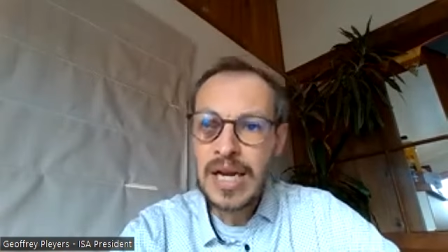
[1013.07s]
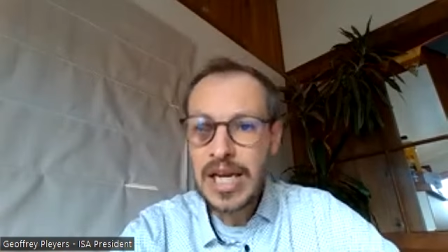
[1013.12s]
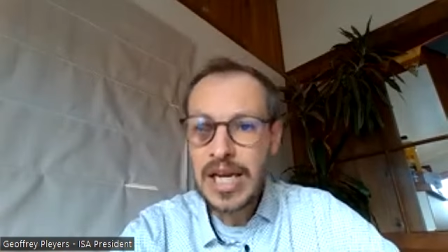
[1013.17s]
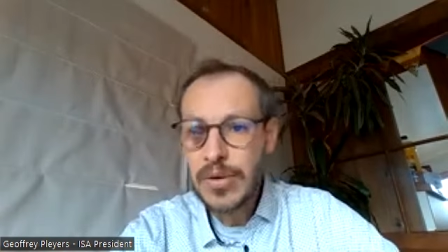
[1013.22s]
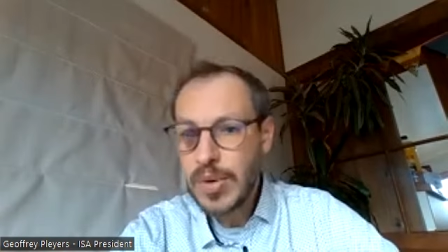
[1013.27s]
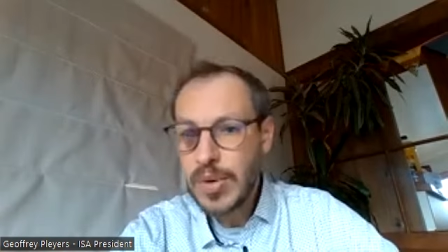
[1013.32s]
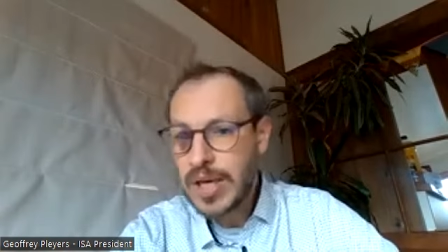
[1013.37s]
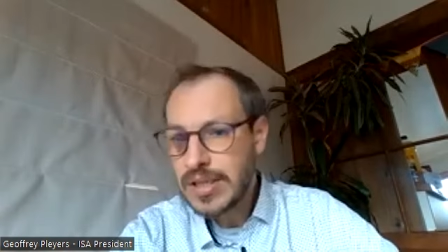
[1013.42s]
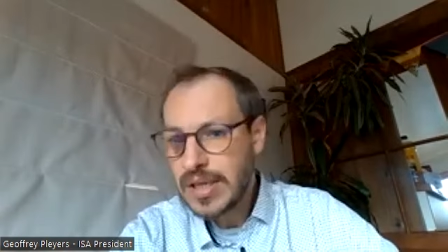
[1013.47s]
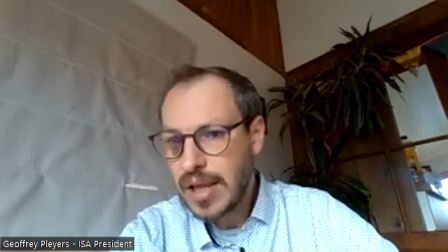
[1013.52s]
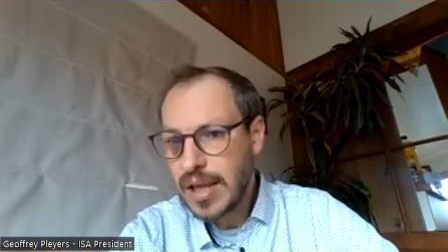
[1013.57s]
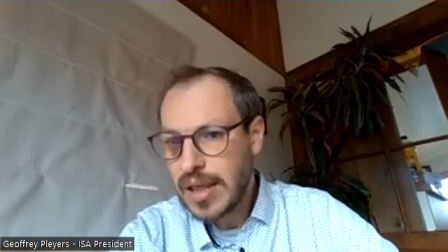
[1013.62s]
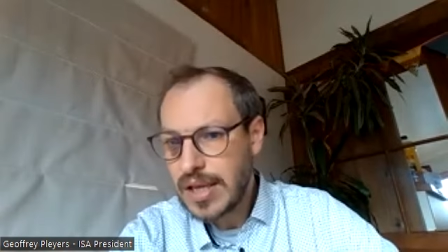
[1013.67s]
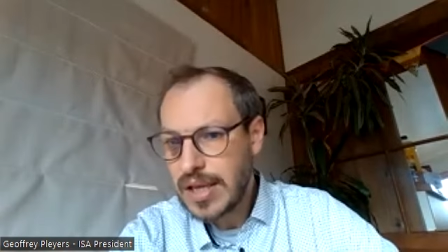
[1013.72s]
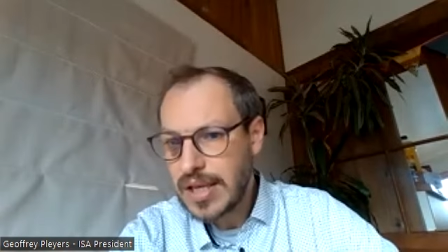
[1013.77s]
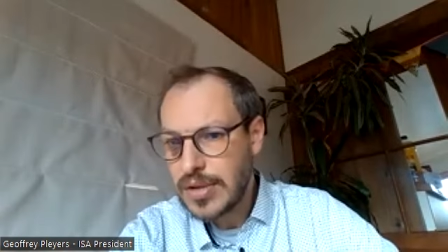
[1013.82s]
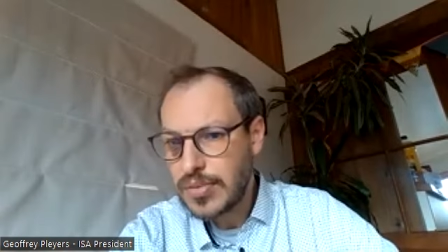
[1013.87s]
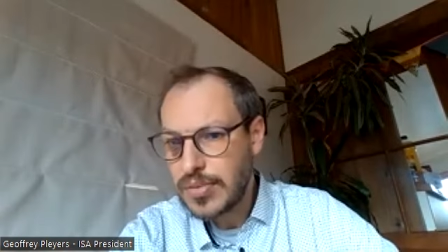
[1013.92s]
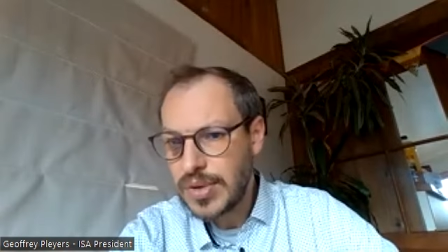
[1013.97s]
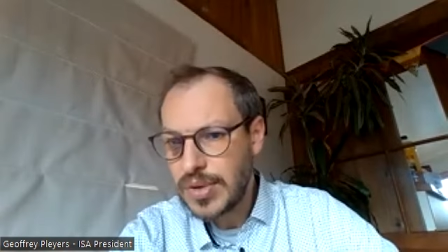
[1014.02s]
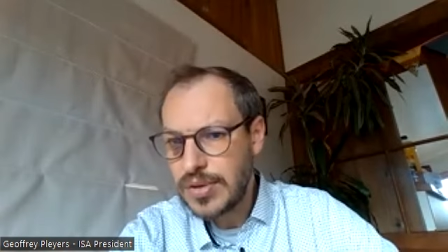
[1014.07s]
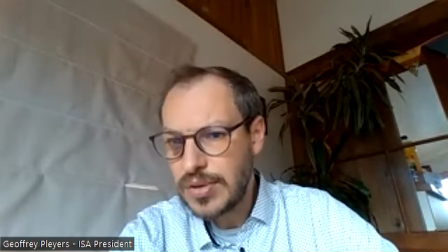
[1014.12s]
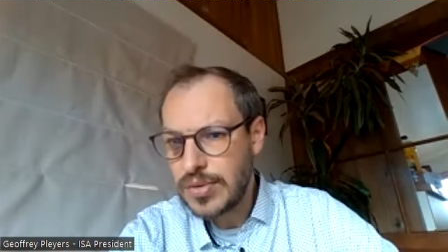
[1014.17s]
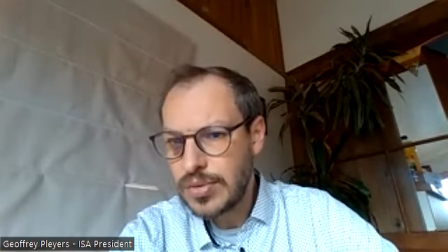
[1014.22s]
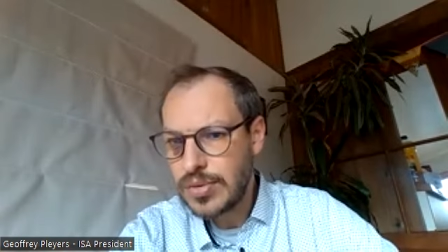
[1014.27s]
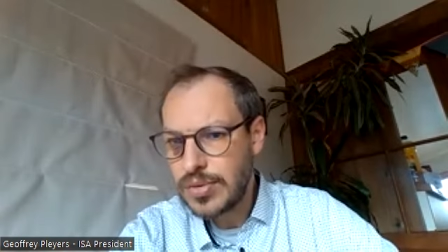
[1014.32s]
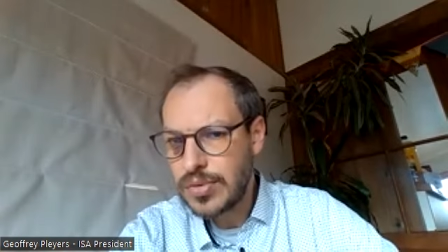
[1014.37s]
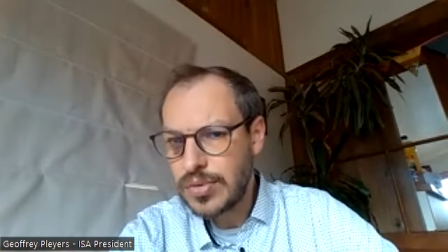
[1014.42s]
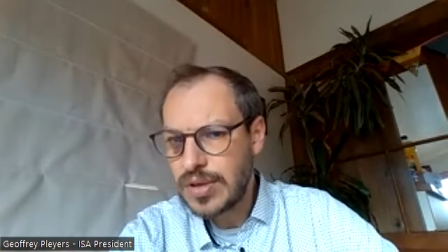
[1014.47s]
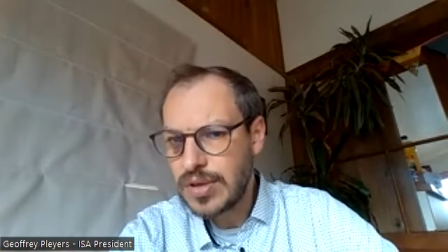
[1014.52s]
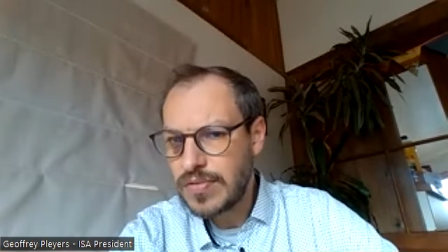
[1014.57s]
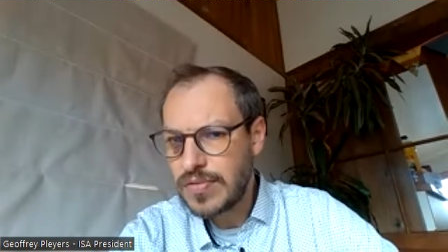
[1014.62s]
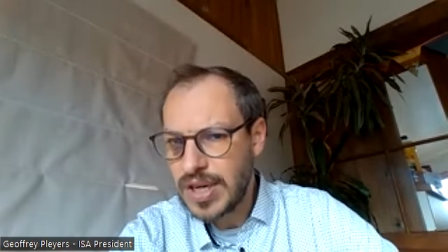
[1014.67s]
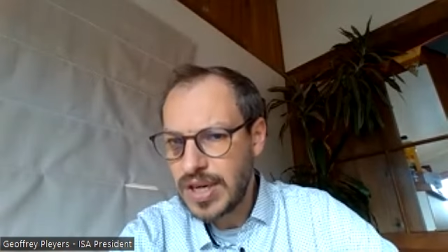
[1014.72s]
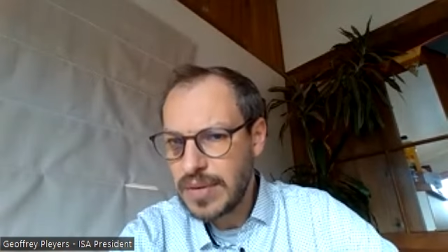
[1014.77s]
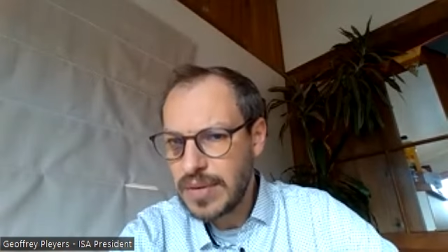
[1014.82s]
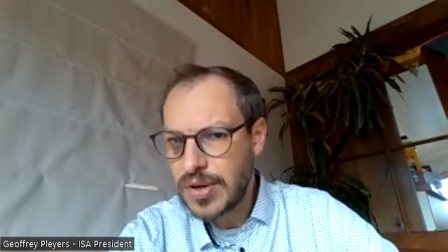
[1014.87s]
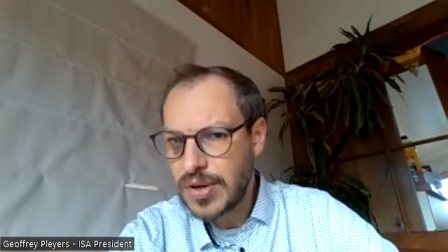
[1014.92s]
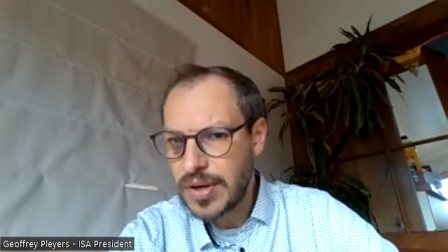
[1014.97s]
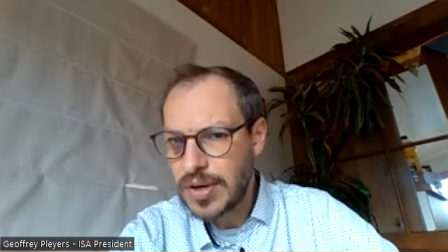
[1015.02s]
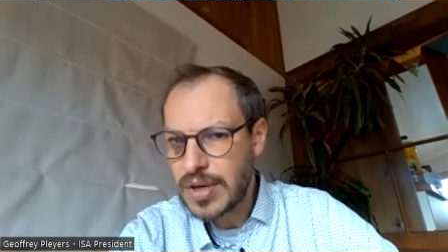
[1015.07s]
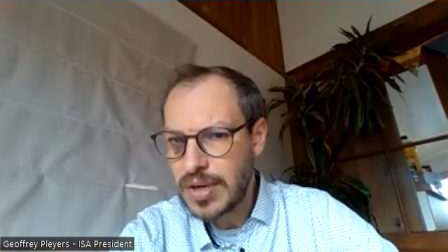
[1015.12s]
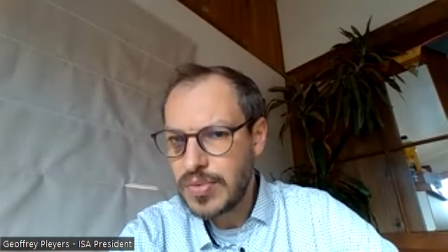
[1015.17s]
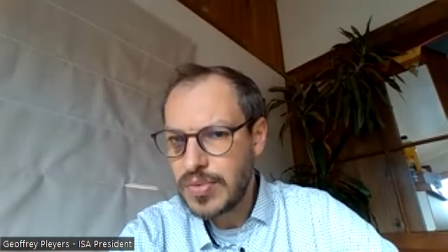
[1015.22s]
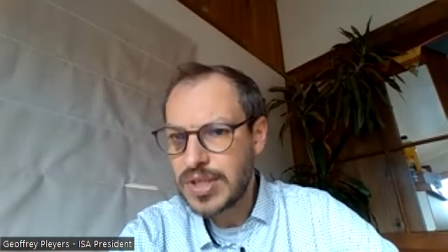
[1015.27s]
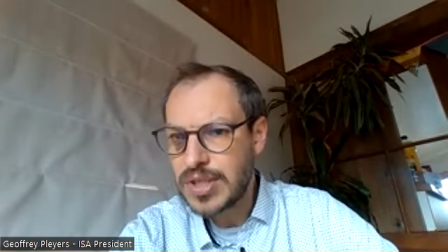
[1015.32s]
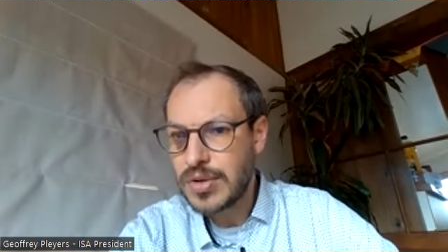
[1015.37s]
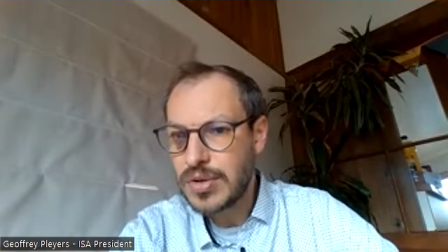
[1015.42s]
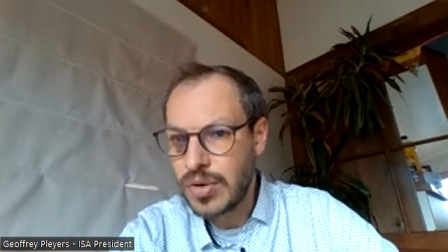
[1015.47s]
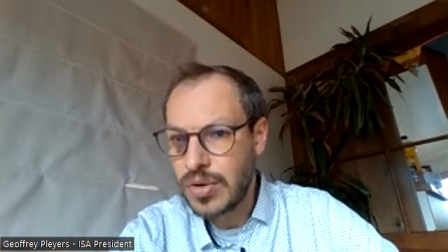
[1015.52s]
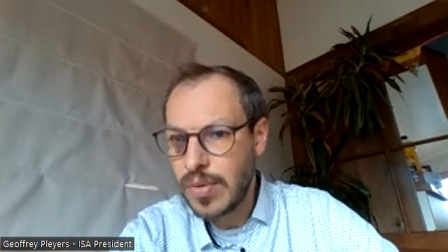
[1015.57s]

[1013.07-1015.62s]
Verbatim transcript: Likewise, I think that we do very importantly with